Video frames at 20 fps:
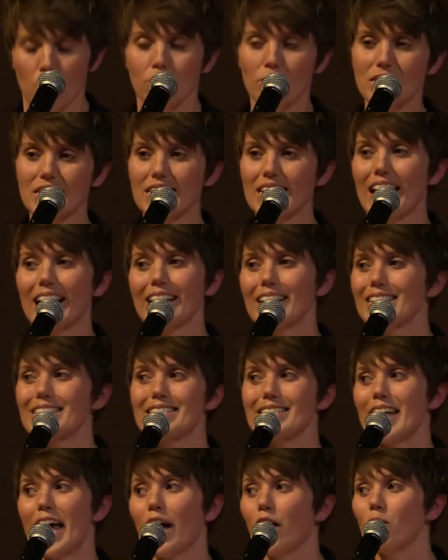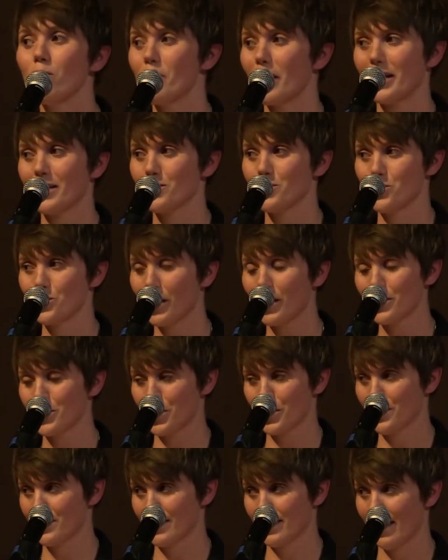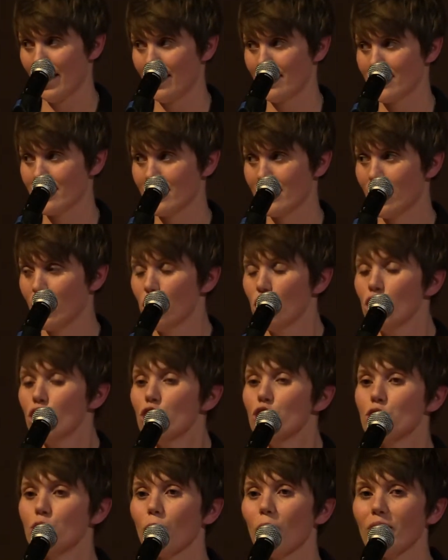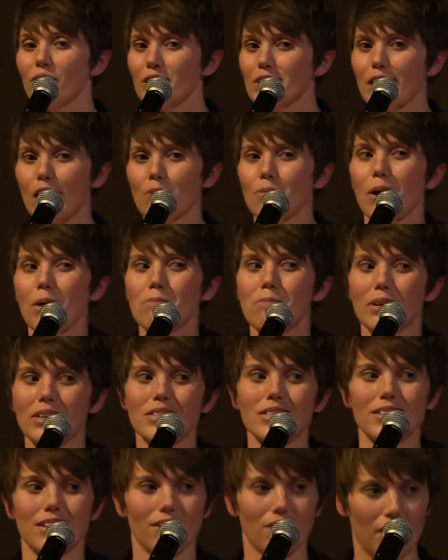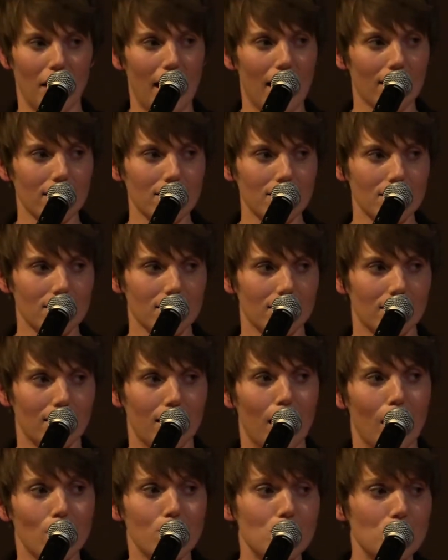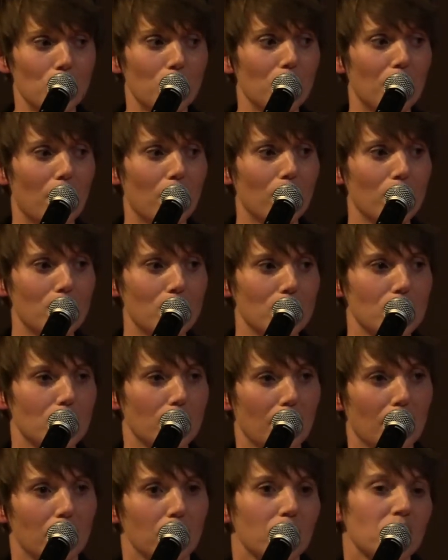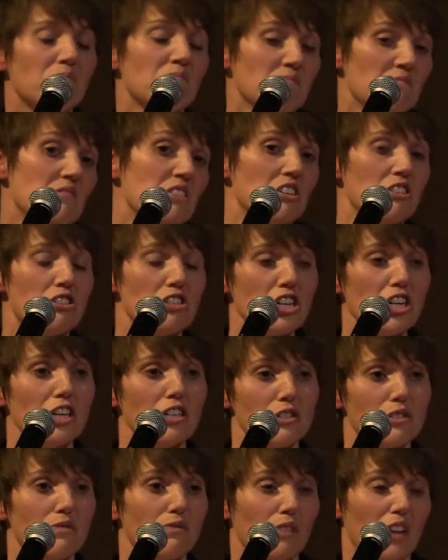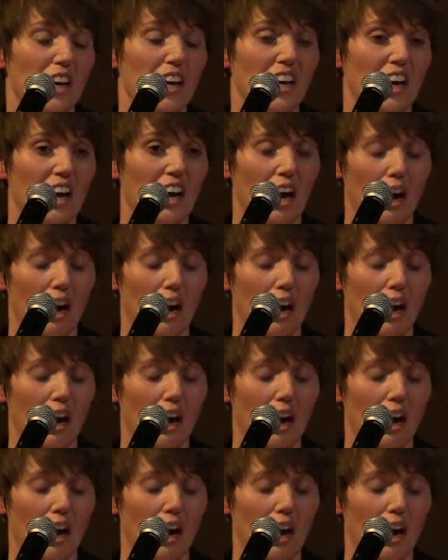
But see, I didn't tell my instructors this. So every time I missed class, I'm sure they were just like, Gina's flaking